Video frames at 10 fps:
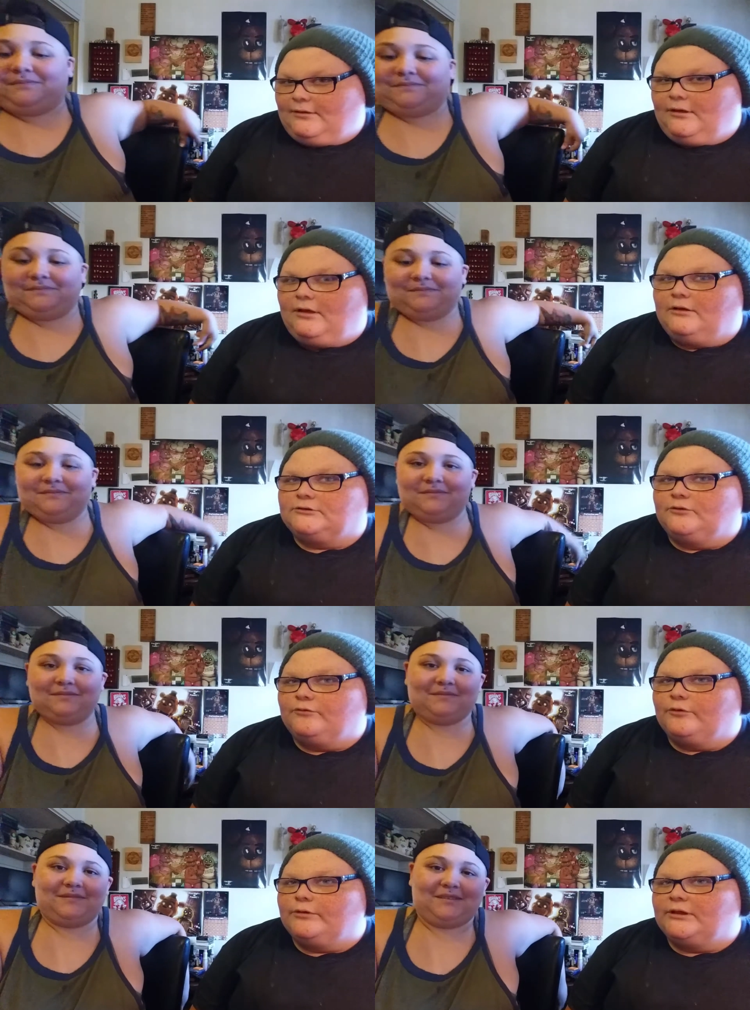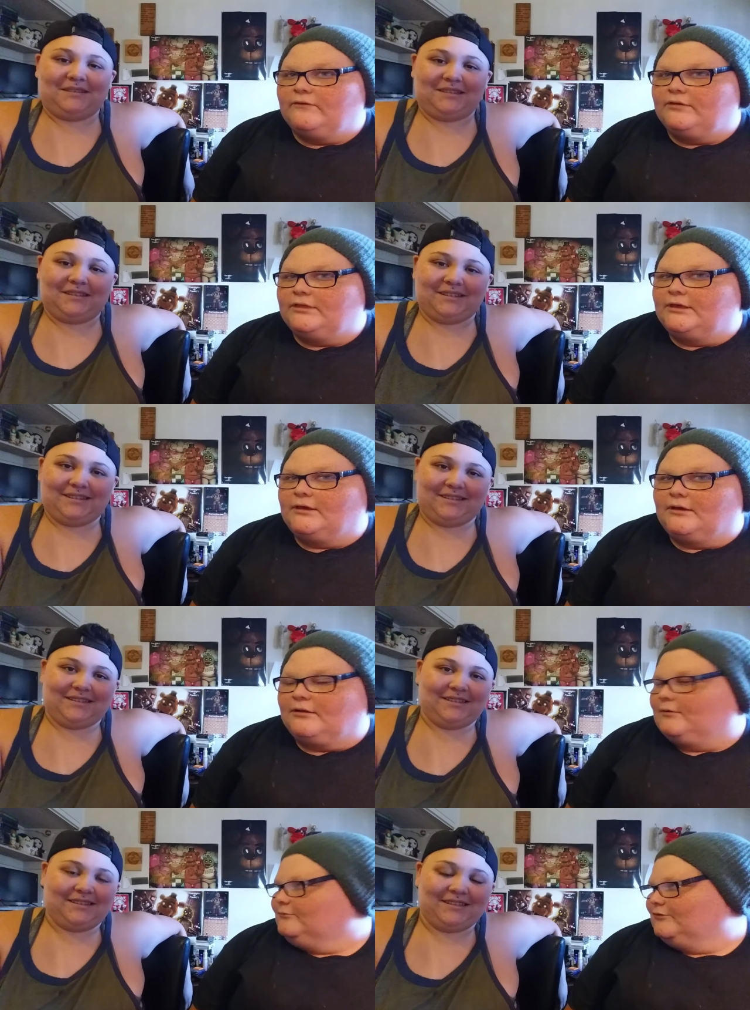Speaker 1: Oh, don't ruin everything.
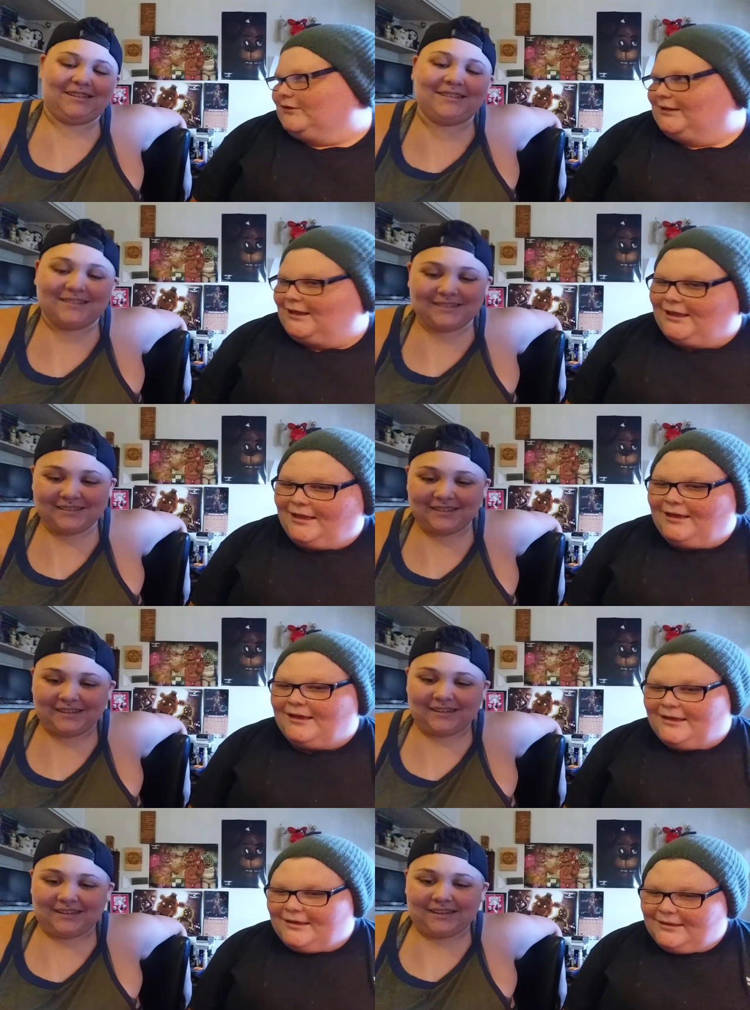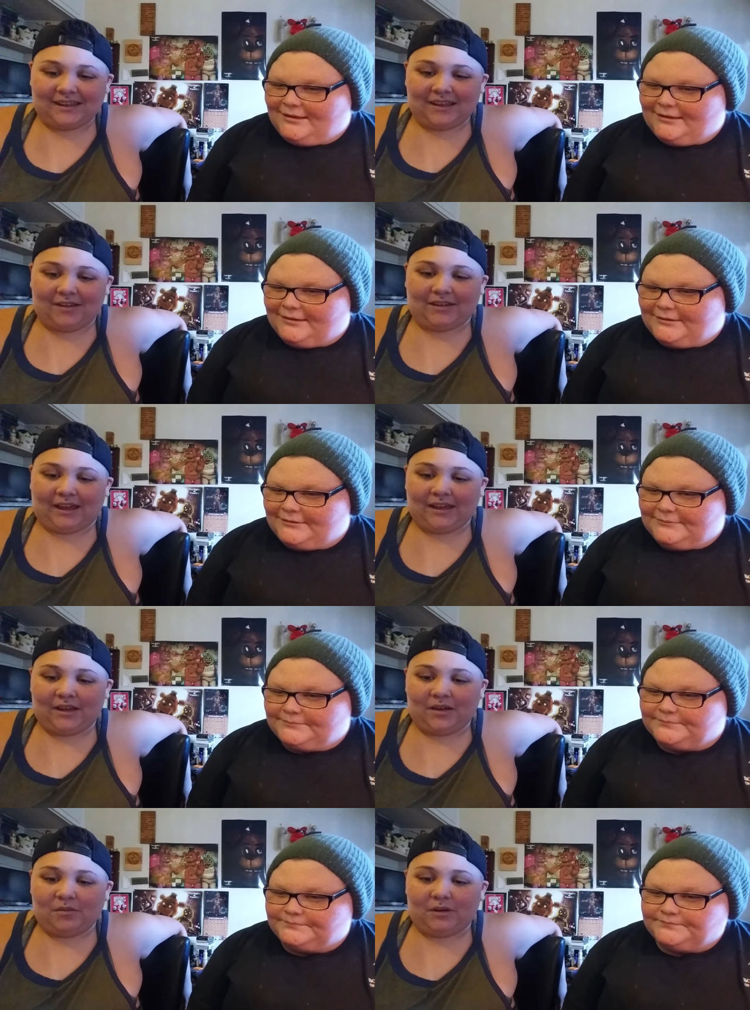No, I'm just kidding.
Speaker 2: Okay.
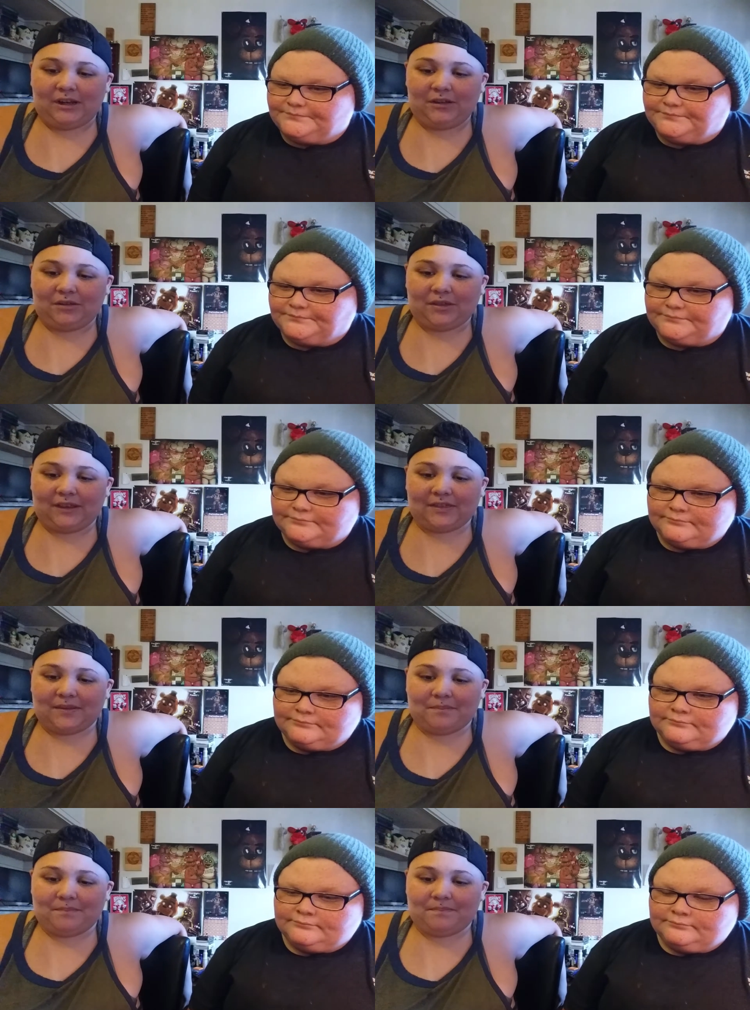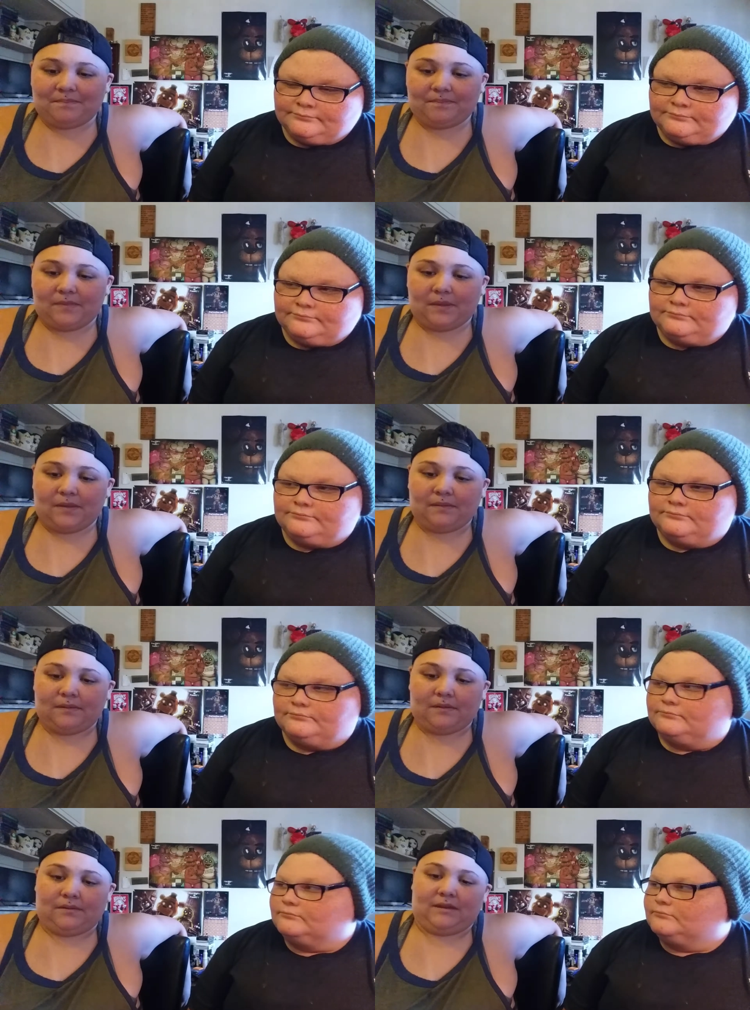What do you think
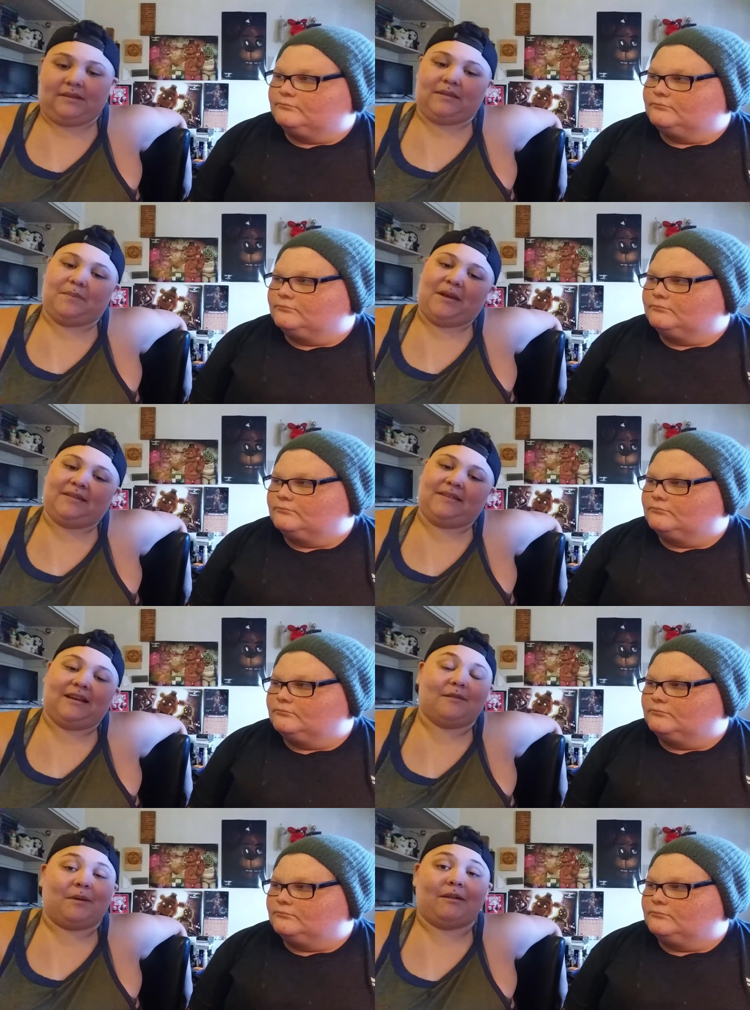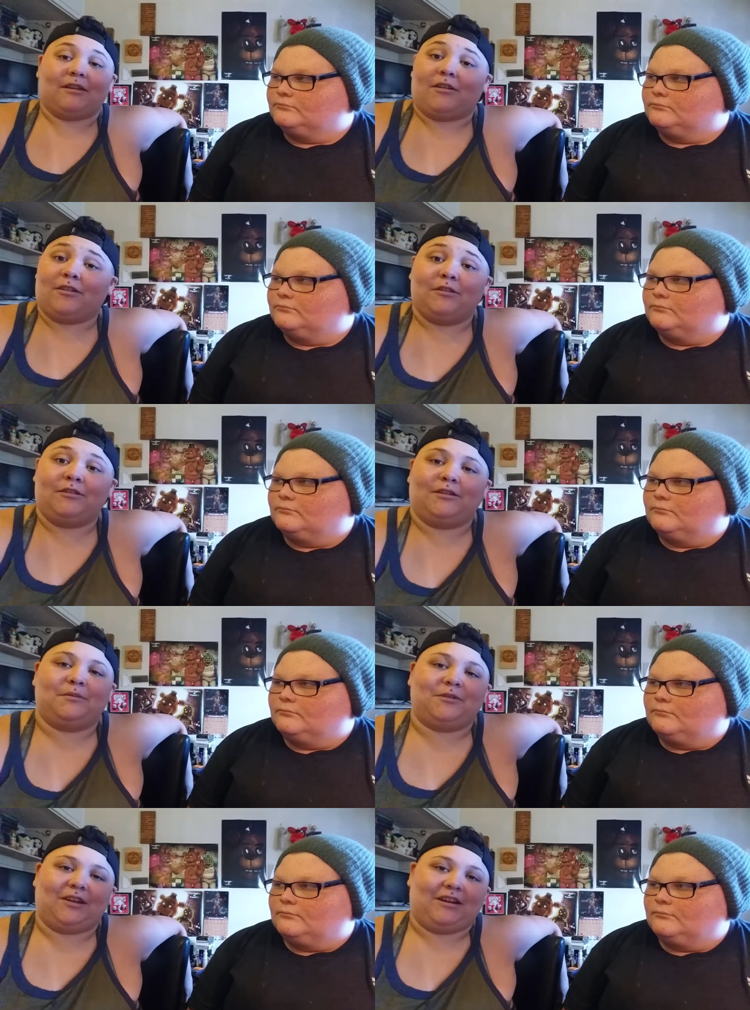is the best thing about your
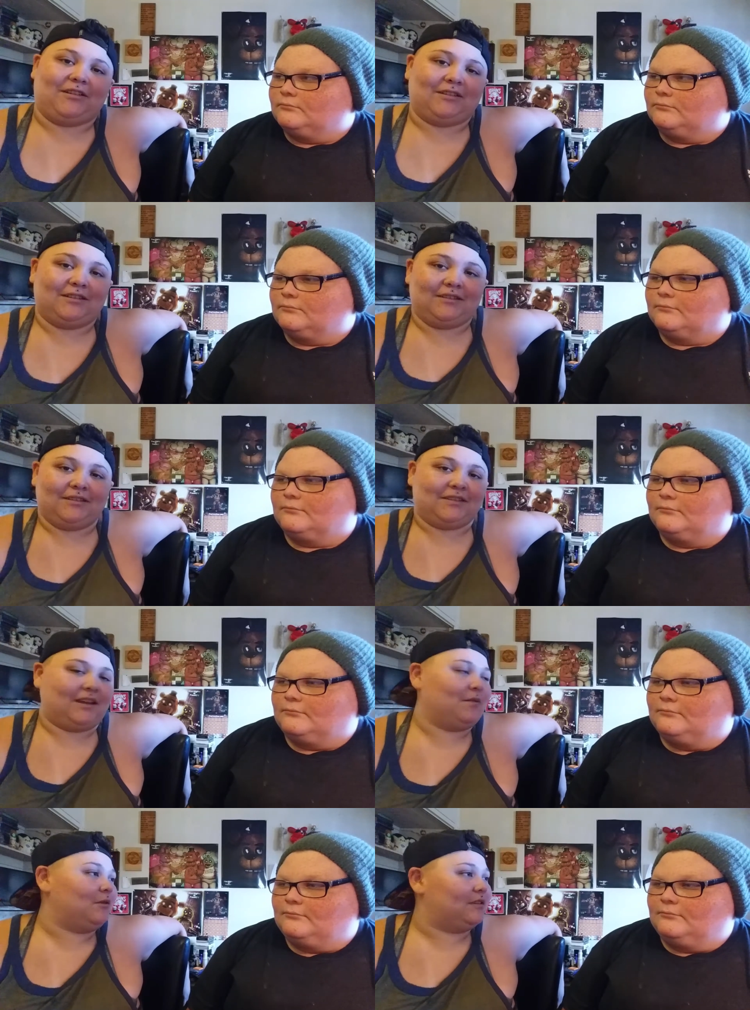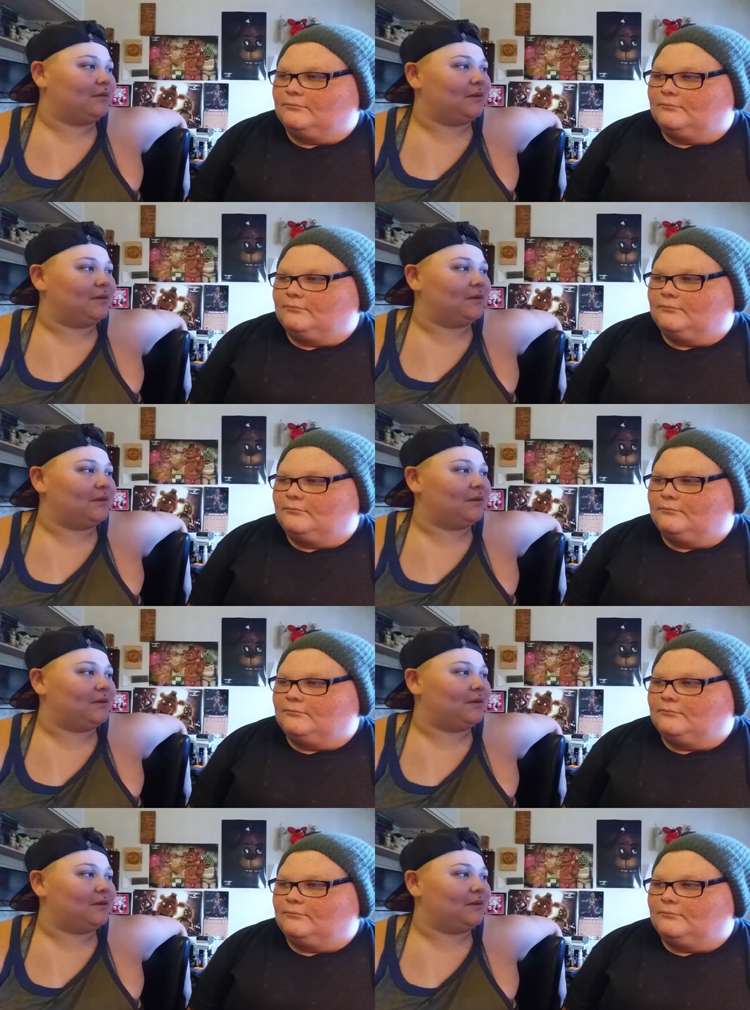YouTube channel? Cyan, what's the